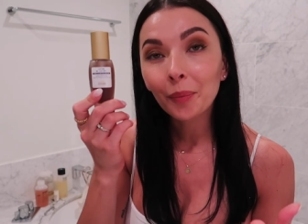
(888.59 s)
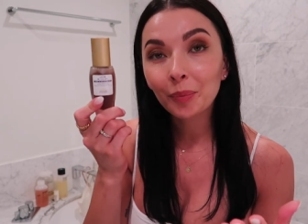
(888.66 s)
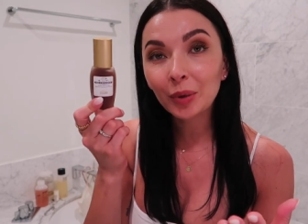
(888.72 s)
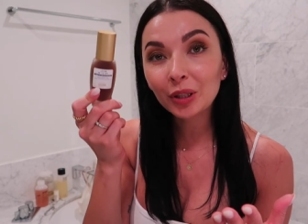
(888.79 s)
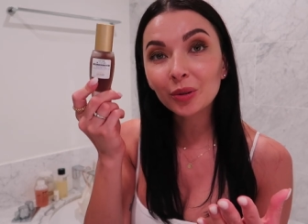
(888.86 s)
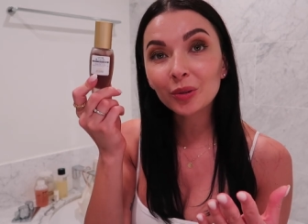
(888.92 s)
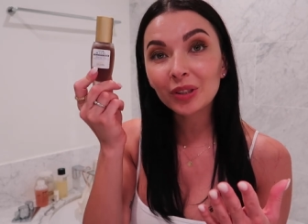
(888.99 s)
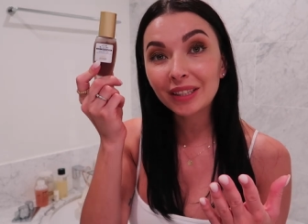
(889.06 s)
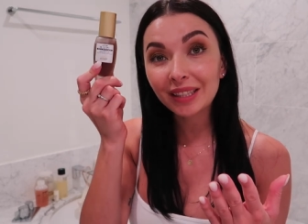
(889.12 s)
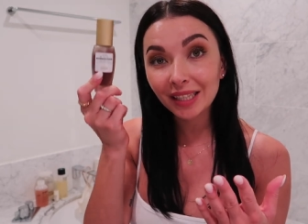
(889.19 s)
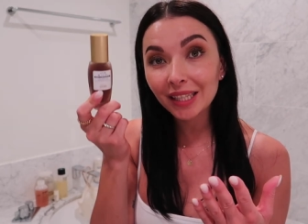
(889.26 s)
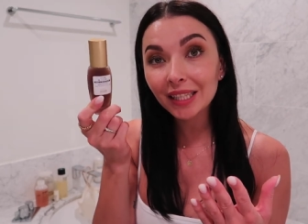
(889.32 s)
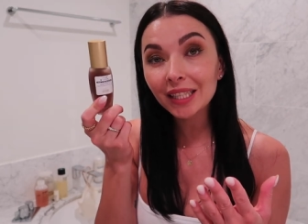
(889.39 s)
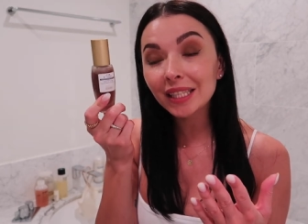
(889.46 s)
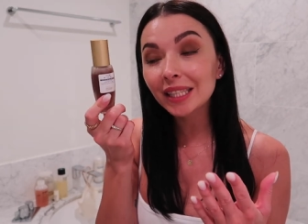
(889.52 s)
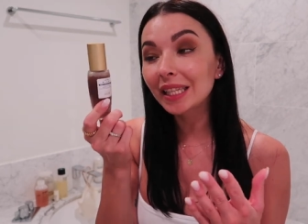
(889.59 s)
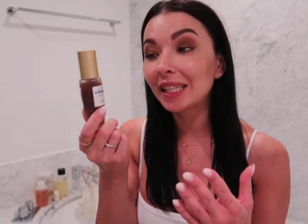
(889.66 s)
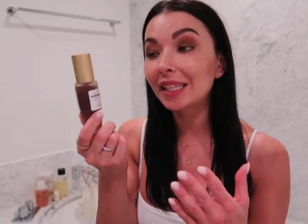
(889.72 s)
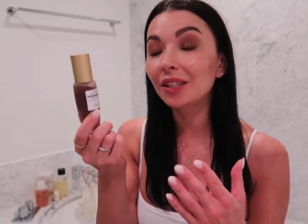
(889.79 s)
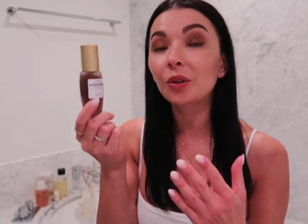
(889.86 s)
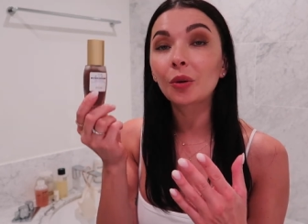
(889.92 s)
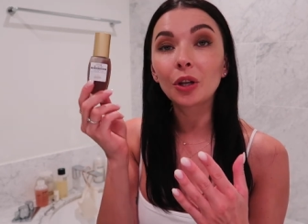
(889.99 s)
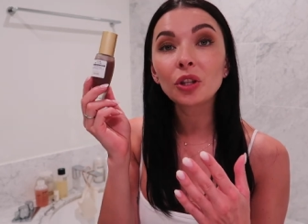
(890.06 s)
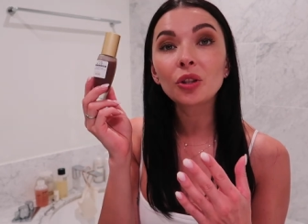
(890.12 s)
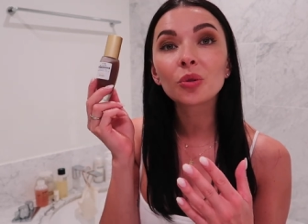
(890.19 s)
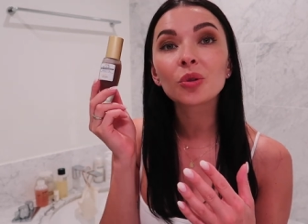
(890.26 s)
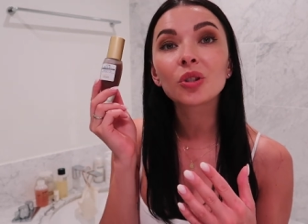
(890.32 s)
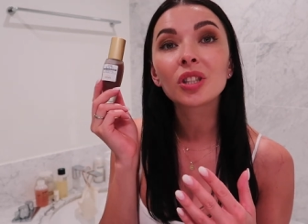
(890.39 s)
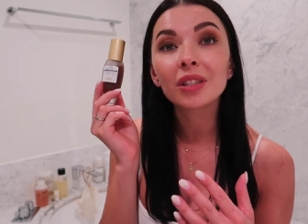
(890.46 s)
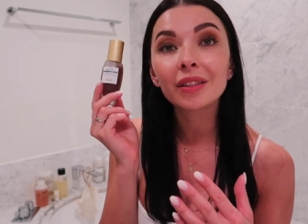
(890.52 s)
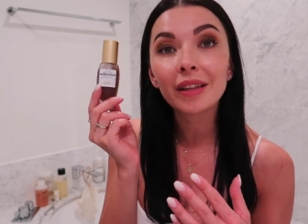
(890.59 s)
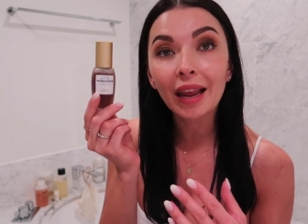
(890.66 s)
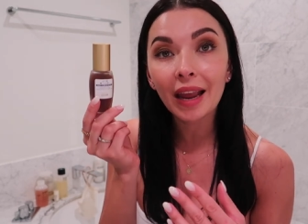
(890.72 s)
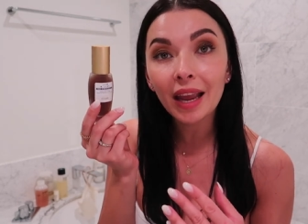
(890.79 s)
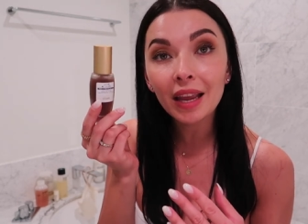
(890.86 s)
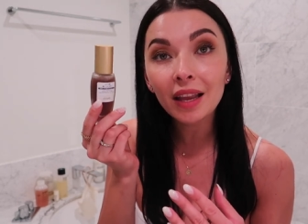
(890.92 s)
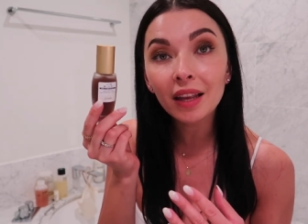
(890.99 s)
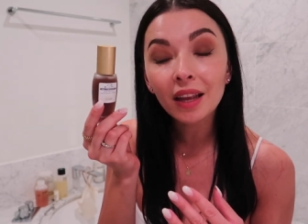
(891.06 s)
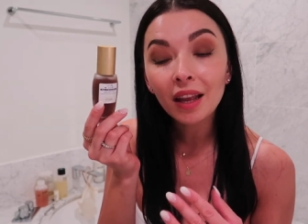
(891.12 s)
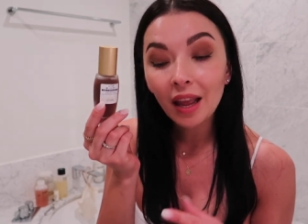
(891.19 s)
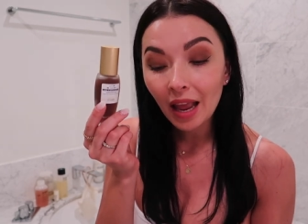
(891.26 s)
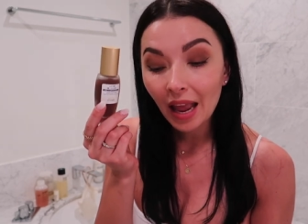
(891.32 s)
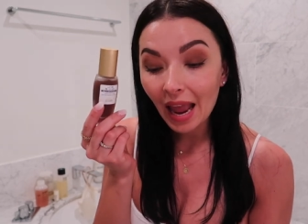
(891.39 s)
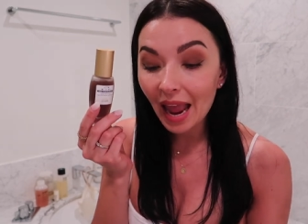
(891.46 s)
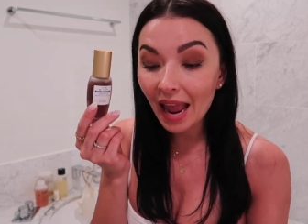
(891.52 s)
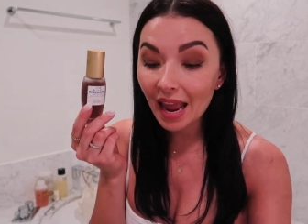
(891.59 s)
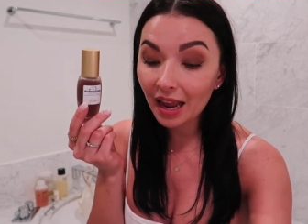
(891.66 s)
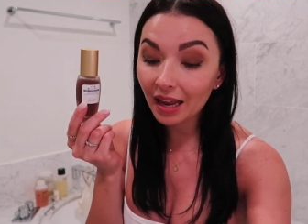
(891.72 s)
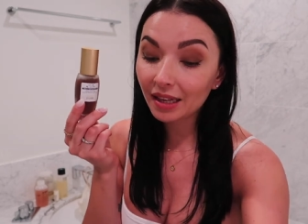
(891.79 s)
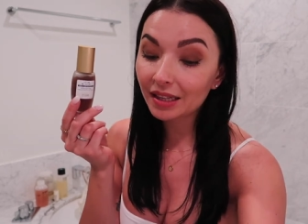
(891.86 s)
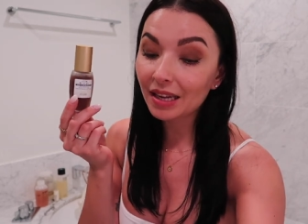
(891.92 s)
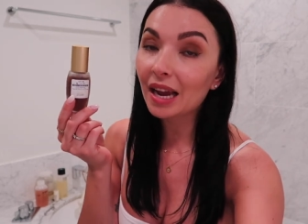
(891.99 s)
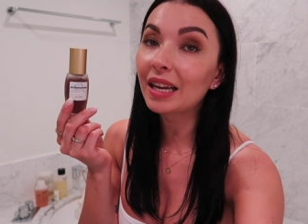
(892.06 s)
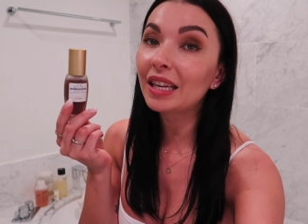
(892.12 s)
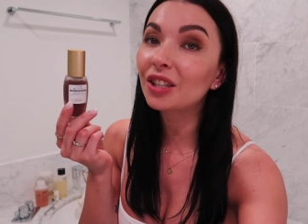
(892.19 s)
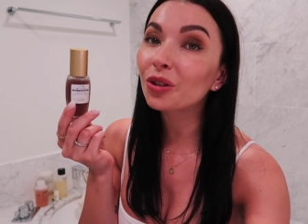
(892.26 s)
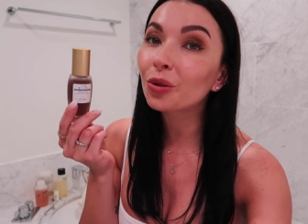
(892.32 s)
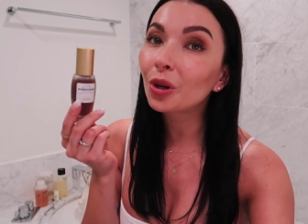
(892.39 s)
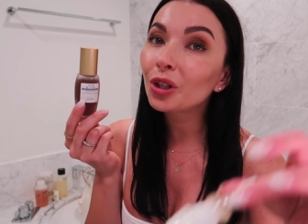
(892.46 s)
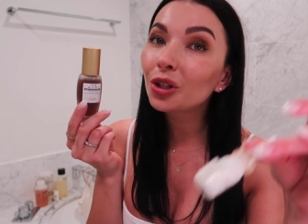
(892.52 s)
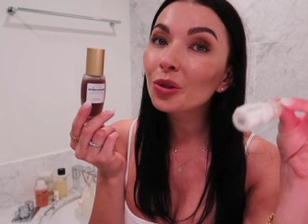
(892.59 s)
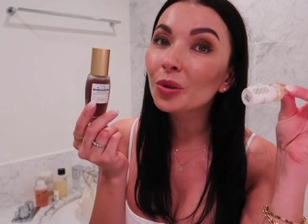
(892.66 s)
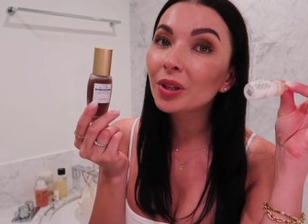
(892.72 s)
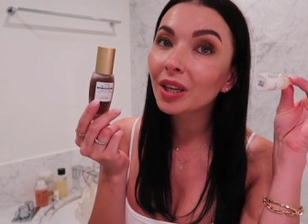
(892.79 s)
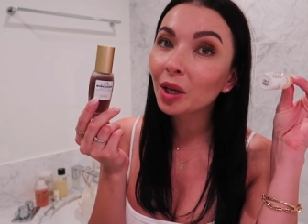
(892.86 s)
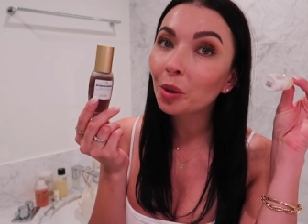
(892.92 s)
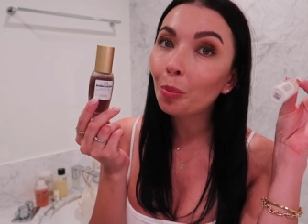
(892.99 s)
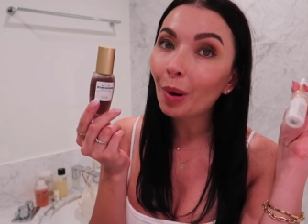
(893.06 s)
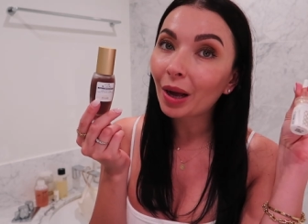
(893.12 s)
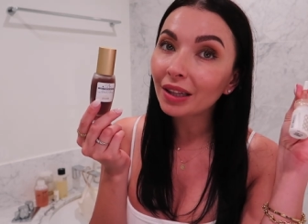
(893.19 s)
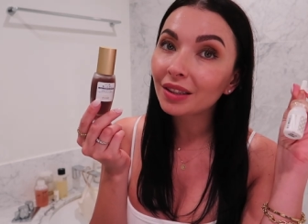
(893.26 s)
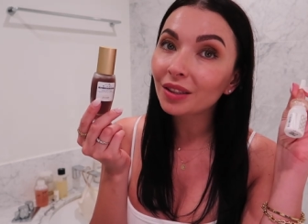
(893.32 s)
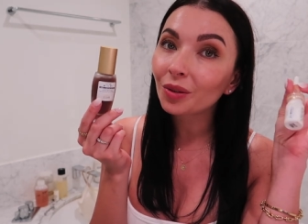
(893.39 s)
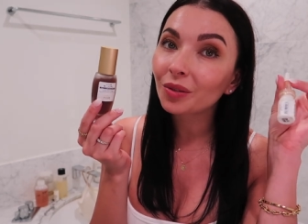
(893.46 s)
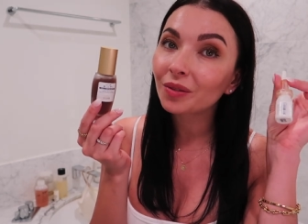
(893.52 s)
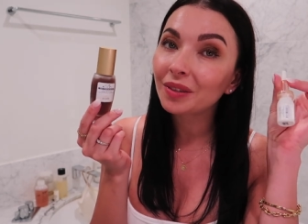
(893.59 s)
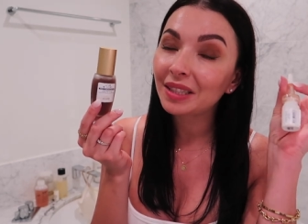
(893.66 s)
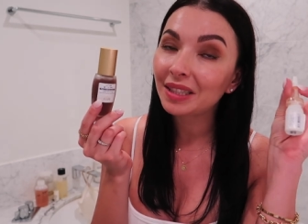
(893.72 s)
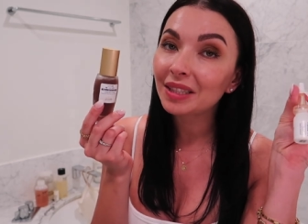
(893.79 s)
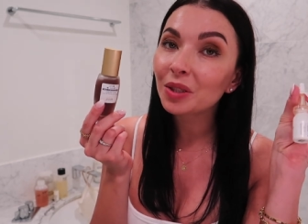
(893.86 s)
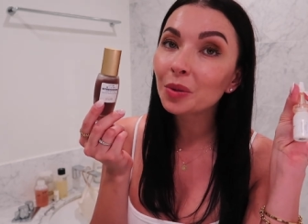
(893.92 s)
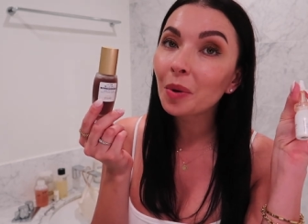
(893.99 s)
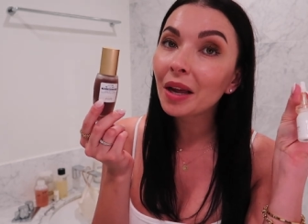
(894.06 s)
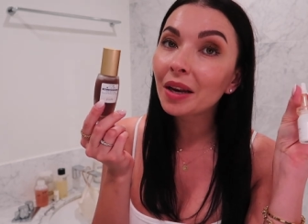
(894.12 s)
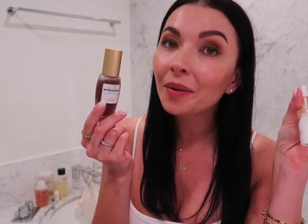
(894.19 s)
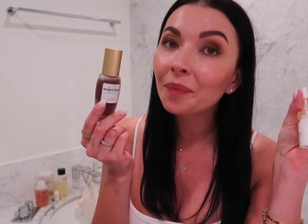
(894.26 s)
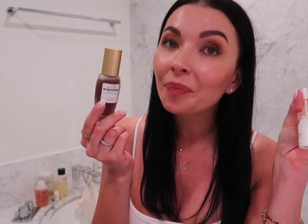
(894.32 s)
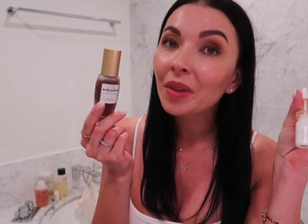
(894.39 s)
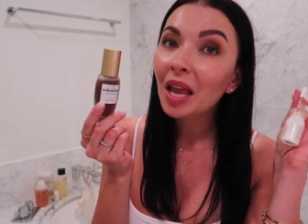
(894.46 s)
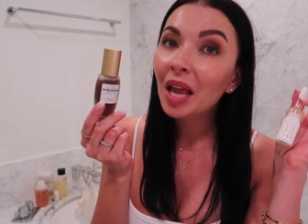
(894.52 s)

because this is going to stay and it's going to kick butt of this one